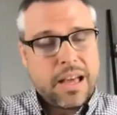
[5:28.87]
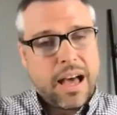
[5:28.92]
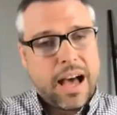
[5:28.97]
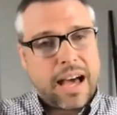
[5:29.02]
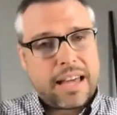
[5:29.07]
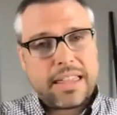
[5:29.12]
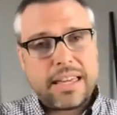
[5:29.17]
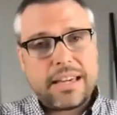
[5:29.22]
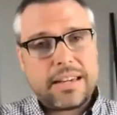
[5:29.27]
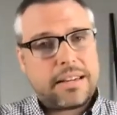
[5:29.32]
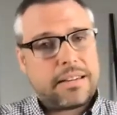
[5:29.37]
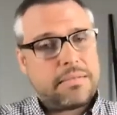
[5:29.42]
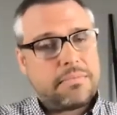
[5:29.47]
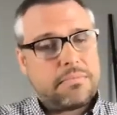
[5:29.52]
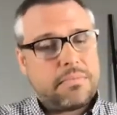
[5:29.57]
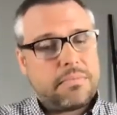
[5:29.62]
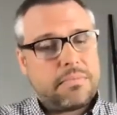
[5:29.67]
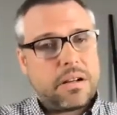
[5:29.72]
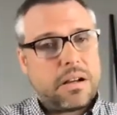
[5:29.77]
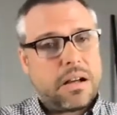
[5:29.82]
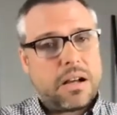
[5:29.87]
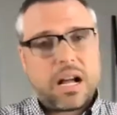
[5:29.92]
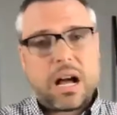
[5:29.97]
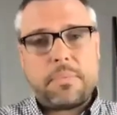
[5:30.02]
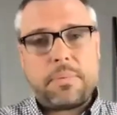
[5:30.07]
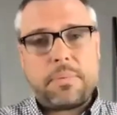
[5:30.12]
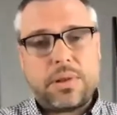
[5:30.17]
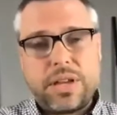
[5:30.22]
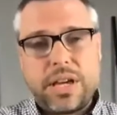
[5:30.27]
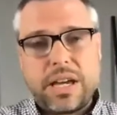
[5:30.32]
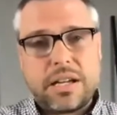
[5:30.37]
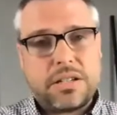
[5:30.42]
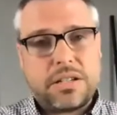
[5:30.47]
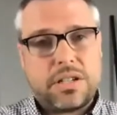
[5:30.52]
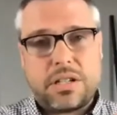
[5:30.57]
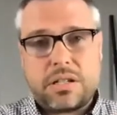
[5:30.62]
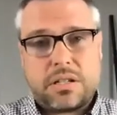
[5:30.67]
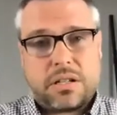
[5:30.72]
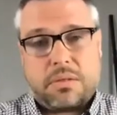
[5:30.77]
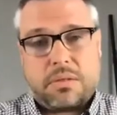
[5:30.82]
I think a couple things
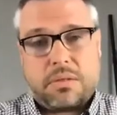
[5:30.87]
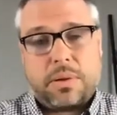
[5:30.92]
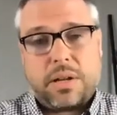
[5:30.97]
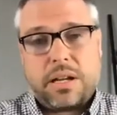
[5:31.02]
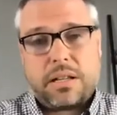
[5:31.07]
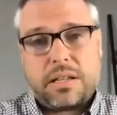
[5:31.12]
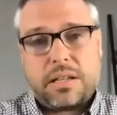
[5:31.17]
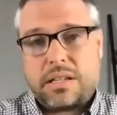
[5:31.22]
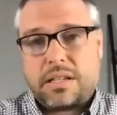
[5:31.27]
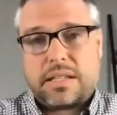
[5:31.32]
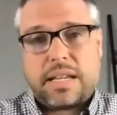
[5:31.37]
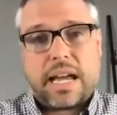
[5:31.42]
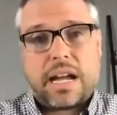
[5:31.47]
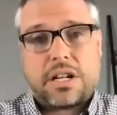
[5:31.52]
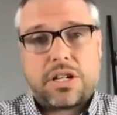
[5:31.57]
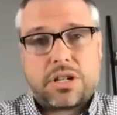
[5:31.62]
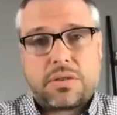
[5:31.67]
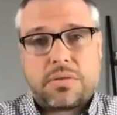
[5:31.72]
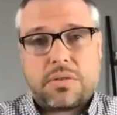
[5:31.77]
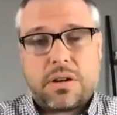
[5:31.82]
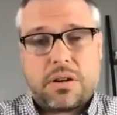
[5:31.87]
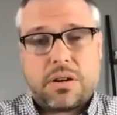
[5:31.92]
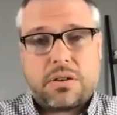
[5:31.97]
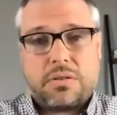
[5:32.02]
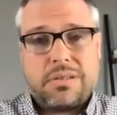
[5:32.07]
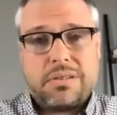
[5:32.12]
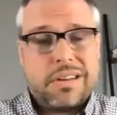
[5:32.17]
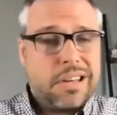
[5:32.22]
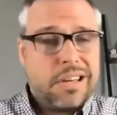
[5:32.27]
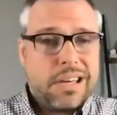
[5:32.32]
just completely stand true.